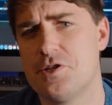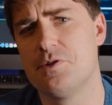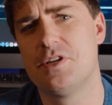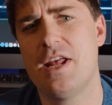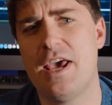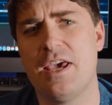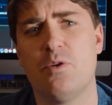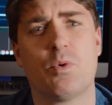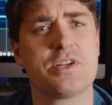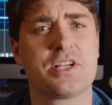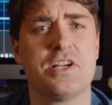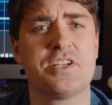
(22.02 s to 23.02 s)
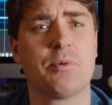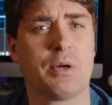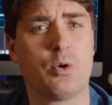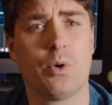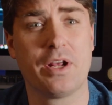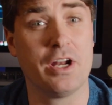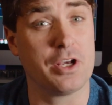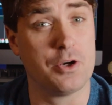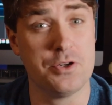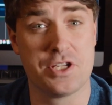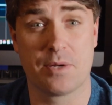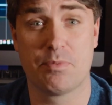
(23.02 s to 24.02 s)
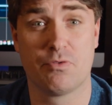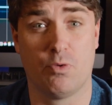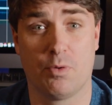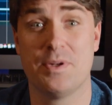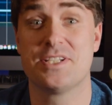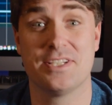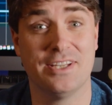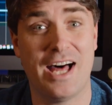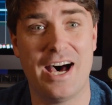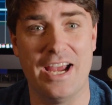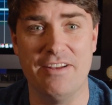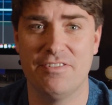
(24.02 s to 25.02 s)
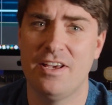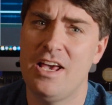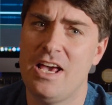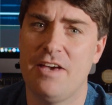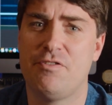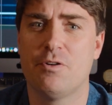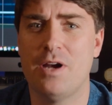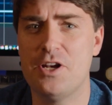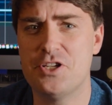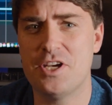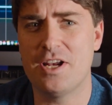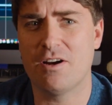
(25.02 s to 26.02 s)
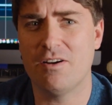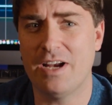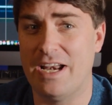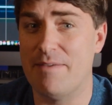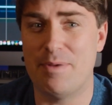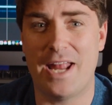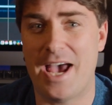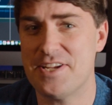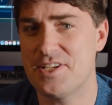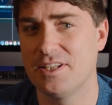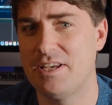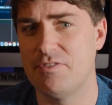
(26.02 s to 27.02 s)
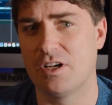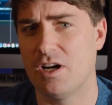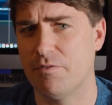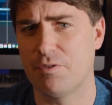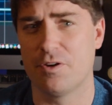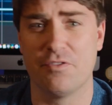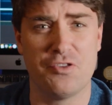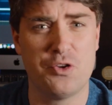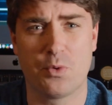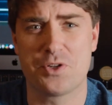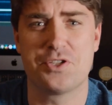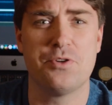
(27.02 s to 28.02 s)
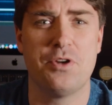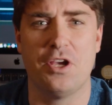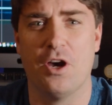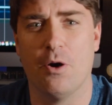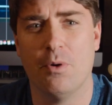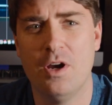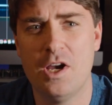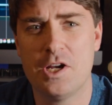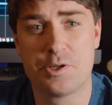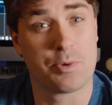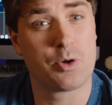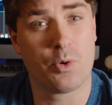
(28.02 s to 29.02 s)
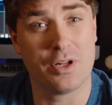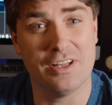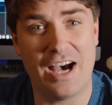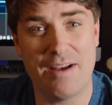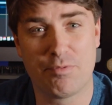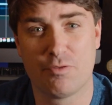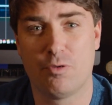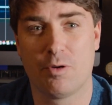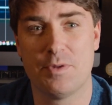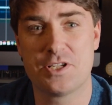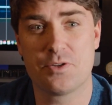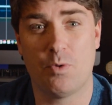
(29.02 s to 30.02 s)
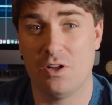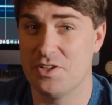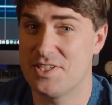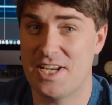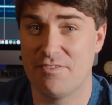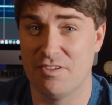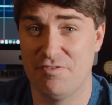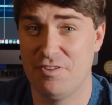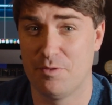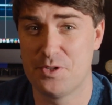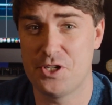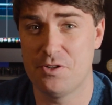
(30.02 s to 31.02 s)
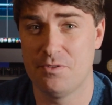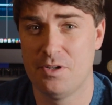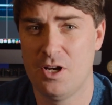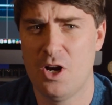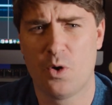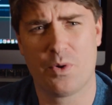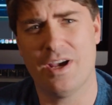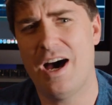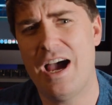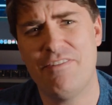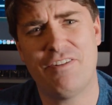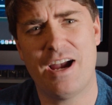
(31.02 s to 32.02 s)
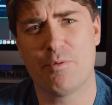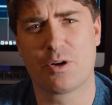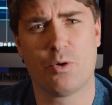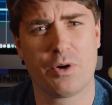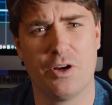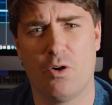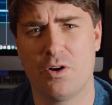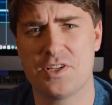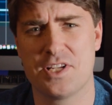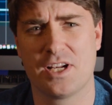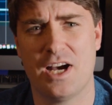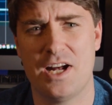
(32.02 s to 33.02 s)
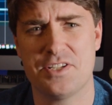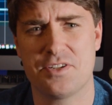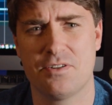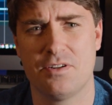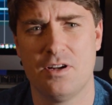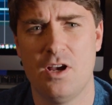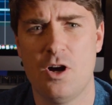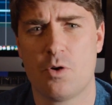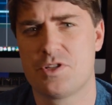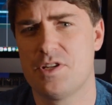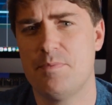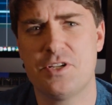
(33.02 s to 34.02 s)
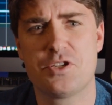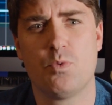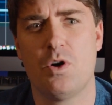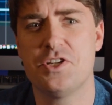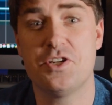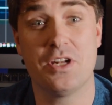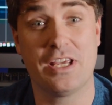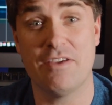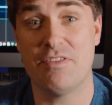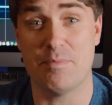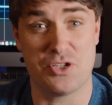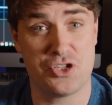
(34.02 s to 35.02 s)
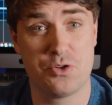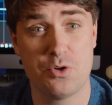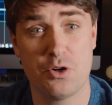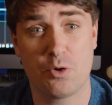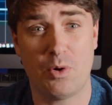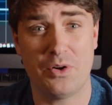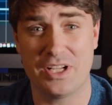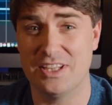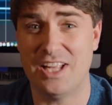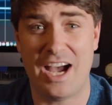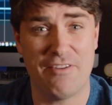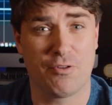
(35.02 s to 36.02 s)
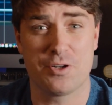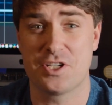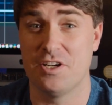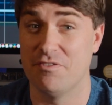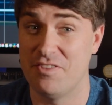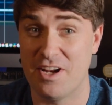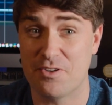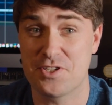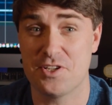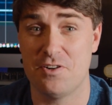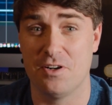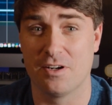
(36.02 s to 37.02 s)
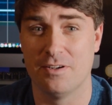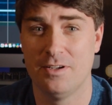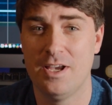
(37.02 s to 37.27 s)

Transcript: So today, we're discussing recording an acoustic performance live. If you're an engineer and have been asked to leave the comfort of your studio to record a live performance while instead of a film shoot, or to hi-fi record an artist in concert, or someone just wants you to give them a studio quality live version of their song,